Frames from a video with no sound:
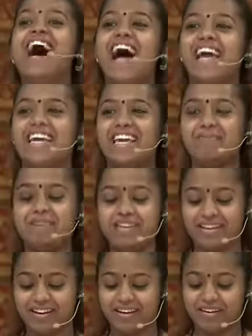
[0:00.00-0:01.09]
I came in
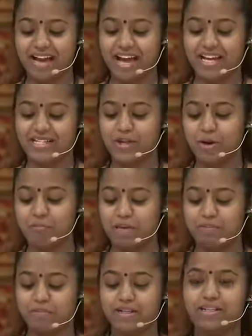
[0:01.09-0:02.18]
here and I saw
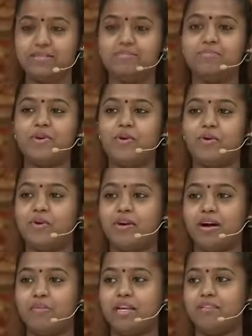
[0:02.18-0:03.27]
people,
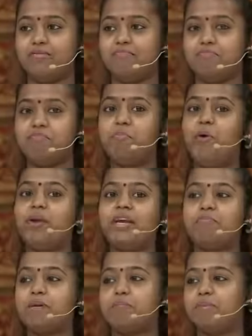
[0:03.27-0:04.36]

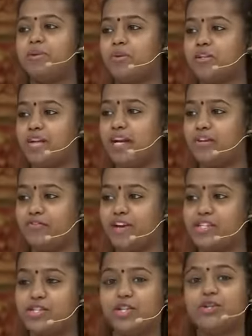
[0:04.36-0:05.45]
boring people who were trying to
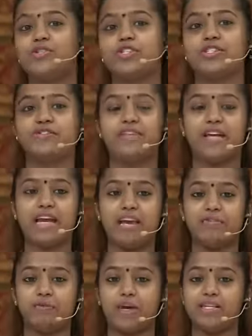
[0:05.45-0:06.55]
find solutions of their
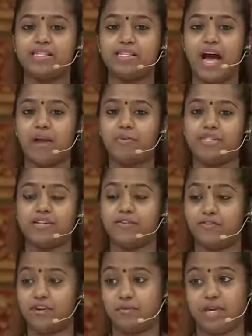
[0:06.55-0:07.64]
life, whereas I was here
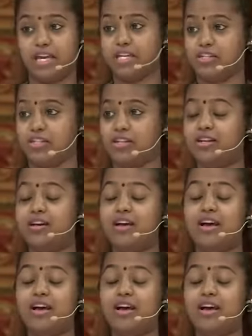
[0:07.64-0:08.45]
for a vacation.